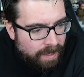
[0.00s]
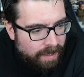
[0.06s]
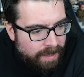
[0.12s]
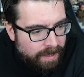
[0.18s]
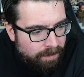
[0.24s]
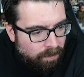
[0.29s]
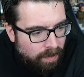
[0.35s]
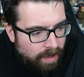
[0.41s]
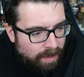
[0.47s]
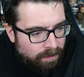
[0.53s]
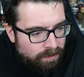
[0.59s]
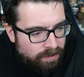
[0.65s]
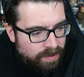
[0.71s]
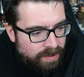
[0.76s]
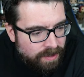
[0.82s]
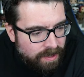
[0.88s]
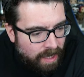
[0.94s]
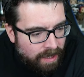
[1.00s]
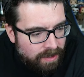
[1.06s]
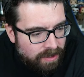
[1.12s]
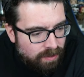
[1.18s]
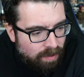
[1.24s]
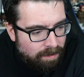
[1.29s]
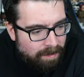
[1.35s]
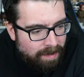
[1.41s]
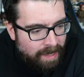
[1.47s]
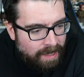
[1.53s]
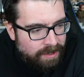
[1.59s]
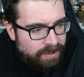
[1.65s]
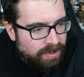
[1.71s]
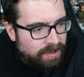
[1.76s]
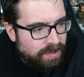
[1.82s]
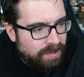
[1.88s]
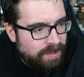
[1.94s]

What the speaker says: Liam Wells starts to emerge as